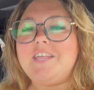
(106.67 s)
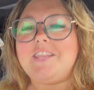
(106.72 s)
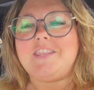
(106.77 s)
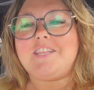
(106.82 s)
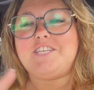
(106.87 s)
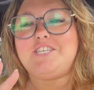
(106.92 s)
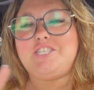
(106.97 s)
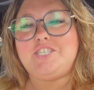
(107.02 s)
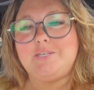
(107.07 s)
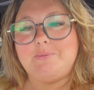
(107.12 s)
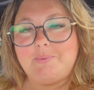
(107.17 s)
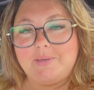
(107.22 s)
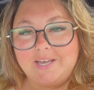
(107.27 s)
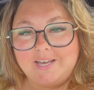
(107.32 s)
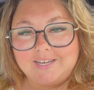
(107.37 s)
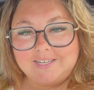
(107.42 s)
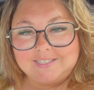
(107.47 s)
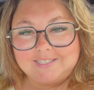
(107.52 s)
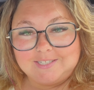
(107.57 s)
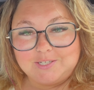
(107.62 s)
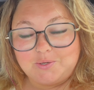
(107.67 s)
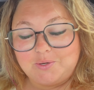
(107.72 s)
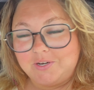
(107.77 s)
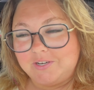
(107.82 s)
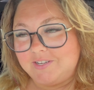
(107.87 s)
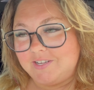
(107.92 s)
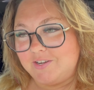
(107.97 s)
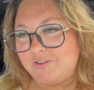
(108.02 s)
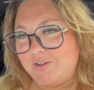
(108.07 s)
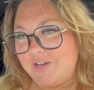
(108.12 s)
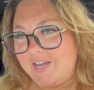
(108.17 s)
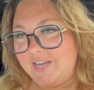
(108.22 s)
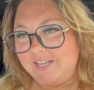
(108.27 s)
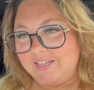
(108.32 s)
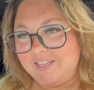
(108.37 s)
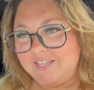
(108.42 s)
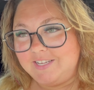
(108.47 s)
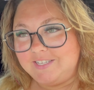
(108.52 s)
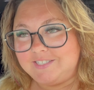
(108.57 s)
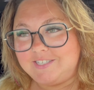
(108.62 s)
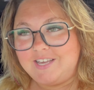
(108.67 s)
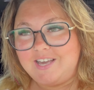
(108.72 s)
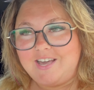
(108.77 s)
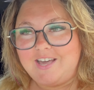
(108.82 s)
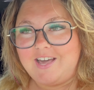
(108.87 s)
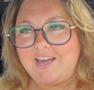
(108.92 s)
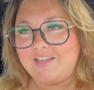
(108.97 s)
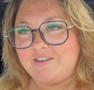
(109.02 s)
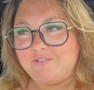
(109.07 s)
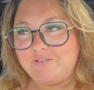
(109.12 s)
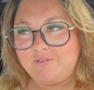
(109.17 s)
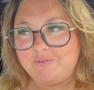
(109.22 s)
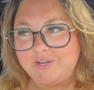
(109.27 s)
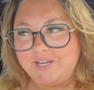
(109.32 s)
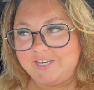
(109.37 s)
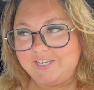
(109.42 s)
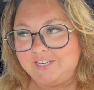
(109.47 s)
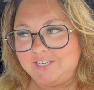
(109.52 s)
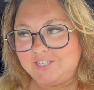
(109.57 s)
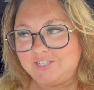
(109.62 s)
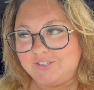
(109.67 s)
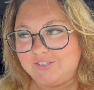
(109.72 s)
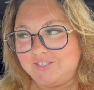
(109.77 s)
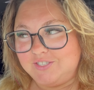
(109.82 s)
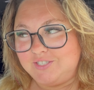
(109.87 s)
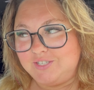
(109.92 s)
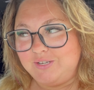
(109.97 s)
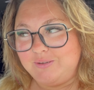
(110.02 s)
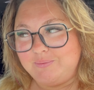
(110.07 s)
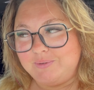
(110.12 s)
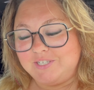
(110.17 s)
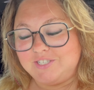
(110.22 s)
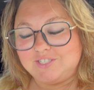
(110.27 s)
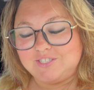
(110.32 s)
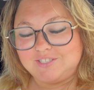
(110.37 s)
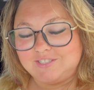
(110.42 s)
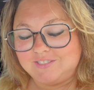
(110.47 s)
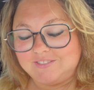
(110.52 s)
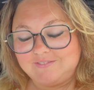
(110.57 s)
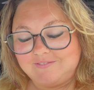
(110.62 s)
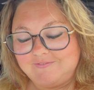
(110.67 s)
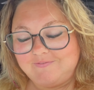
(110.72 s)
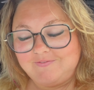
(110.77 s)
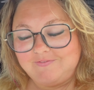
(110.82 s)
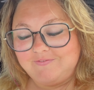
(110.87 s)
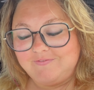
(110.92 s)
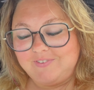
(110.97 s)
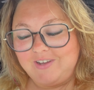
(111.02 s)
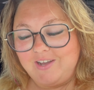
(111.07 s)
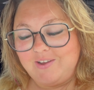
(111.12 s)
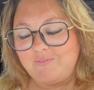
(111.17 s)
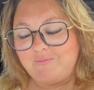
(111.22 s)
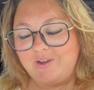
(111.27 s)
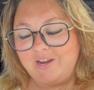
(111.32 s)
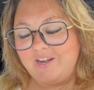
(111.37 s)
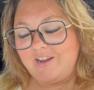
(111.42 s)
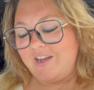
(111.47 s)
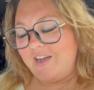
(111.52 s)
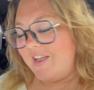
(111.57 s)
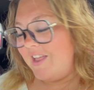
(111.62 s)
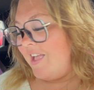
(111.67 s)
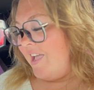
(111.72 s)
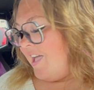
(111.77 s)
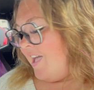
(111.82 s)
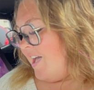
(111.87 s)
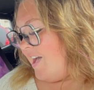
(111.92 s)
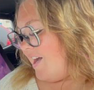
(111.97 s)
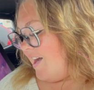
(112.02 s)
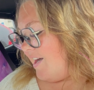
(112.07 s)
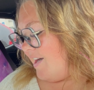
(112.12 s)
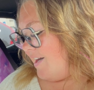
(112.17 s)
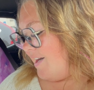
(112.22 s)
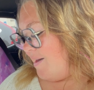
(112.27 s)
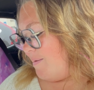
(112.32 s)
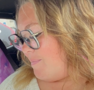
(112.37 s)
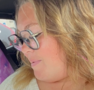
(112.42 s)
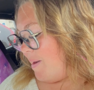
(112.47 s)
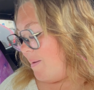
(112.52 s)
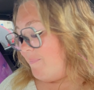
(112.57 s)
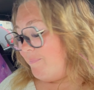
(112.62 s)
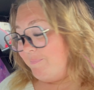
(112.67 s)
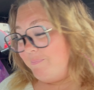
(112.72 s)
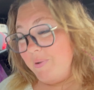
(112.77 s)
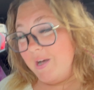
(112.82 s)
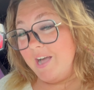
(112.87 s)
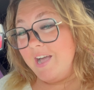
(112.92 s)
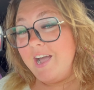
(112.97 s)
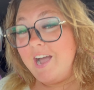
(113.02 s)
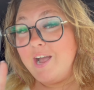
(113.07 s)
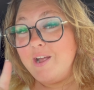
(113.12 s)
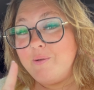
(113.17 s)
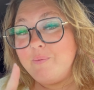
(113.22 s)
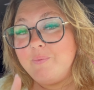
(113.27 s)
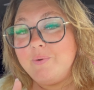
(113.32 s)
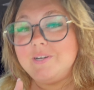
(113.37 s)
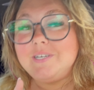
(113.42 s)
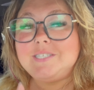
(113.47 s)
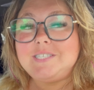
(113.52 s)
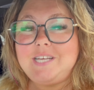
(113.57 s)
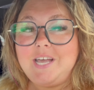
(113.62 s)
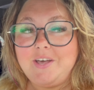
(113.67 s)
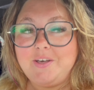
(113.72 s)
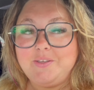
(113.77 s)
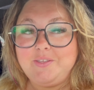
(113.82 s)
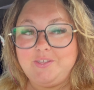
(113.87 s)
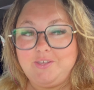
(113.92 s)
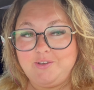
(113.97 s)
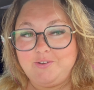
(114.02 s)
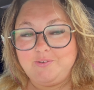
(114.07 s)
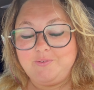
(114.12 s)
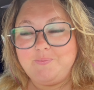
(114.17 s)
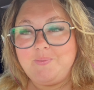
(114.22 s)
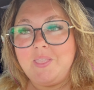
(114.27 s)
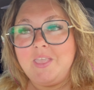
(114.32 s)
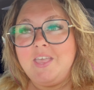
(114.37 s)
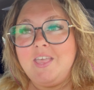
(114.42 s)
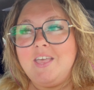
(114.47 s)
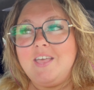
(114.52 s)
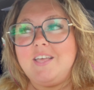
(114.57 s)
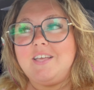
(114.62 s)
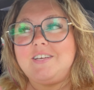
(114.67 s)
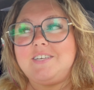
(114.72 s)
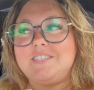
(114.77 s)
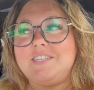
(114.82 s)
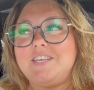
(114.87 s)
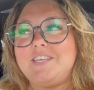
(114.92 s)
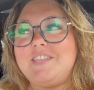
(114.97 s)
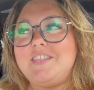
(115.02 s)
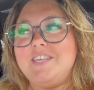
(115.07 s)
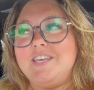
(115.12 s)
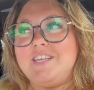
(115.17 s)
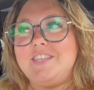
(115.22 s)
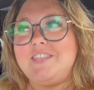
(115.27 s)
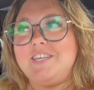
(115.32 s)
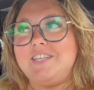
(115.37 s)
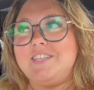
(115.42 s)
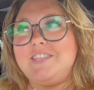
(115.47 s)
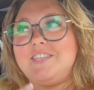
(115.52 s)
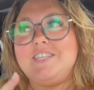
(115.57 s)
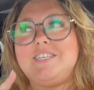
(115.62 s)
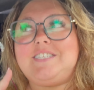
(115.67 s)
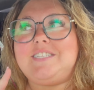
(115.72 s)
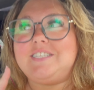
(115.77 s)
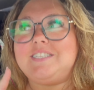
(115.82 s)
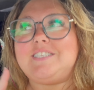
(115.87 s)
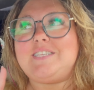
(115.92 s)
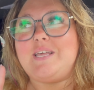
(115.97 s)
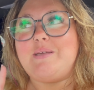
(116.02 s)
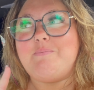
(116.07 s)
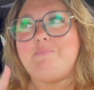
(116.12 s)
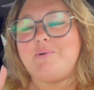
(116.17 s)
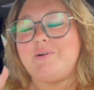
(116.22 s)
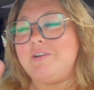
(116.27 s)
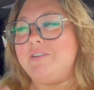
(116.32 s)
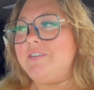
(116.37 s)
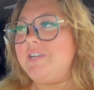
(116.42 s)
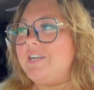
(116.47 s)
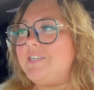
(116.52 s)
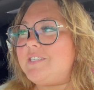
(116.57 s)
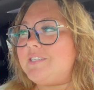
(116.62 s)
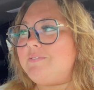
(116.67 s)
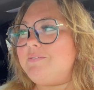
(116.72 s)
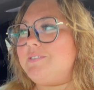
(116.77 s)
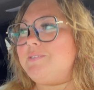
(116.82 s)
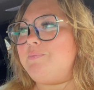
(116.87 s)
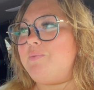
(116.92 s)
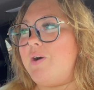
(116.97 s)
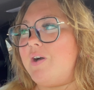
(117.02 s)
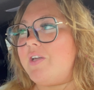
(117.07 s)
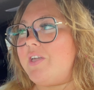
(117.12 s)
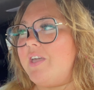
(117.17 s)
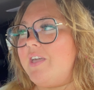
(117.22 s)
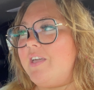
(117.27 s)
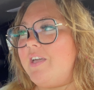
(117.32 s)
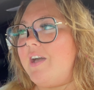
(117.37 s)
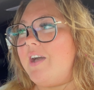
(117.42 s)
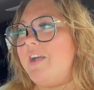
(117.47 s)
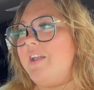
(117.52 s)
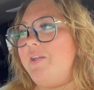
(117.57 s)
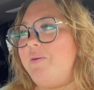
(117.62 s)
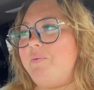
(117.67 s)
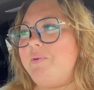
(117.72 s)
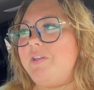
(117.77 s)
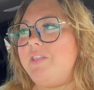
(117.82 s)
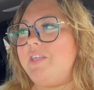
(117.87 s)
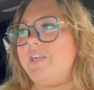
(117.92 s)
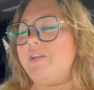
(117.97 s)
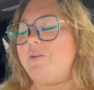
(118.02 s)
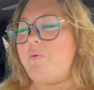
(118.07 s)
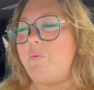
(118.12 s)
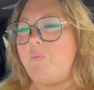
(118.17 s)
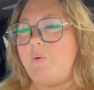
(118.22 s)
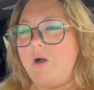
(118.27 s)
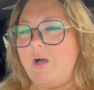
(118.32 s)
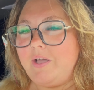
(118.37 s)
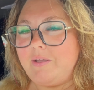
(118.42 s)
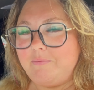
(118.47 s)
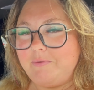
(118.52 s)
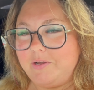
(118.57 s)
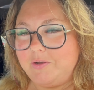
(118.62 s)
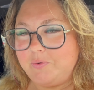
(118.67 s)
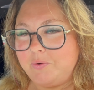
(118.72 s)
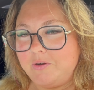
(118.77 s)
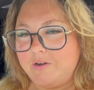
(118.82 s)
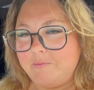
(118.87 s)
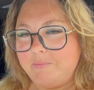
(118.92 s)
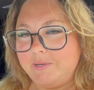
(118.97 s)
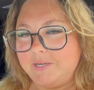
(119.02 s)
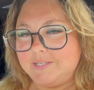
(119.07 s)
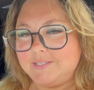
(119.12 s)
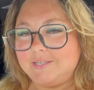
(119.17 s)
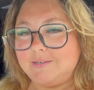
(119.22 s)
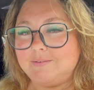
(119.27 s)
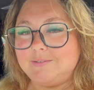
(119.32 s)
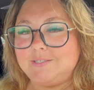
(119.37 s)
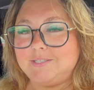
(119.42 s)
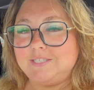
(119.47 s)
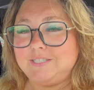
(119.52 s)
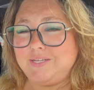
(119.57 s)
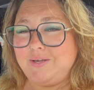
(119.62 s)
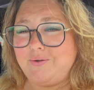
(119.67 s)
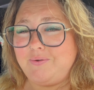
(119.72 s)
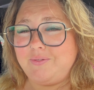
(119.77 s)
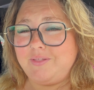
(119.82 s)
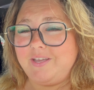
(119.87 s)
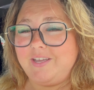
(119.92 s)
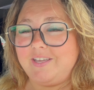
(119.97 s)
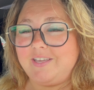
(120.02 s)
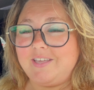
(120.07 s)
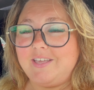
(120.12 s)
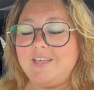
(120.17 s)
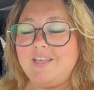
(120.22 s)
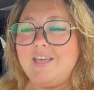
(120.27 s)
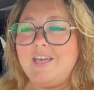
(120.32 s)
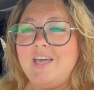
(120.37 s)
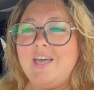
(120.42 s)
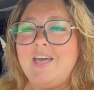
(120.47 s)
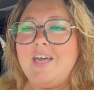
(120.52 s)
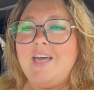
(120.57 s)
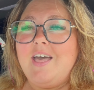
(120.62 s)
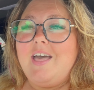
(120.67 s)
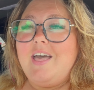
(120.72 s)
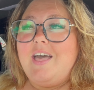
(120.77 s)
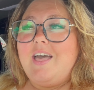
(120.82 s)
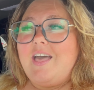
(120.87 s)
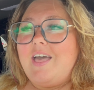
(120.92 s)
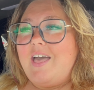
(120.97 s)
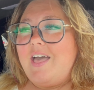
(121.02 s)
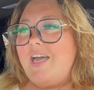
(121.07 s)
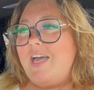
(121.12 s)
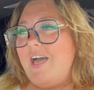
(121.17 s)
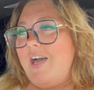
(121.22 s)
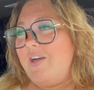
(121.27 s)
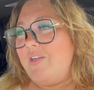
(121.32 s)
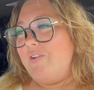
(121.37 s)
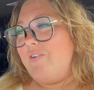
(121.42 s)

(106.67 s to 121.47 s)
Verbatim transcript: the GPS to Coronado Island. I don't know why I need to show this to you, but it's just fun. Why not? Um, but I will tell you, because I think that this is important. As I was walking, I didn't want to like walk and record because I was so like out